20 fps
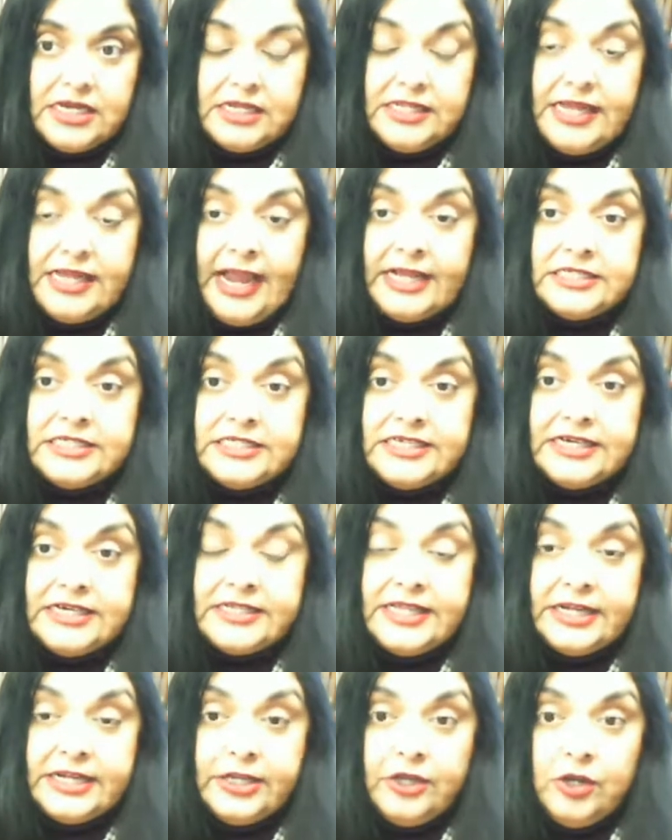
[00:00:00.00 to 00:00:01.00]
The idea
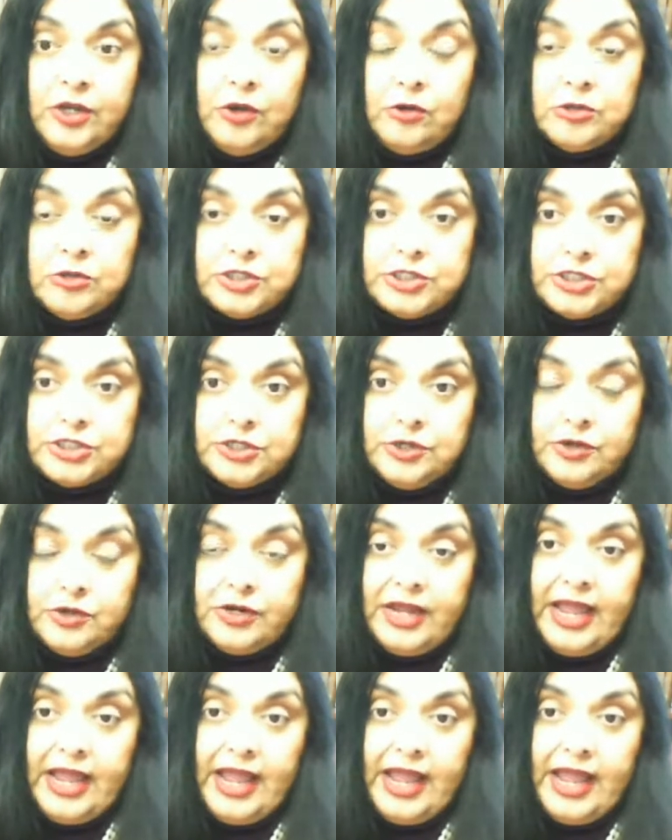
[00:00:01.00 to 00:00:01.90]
that you should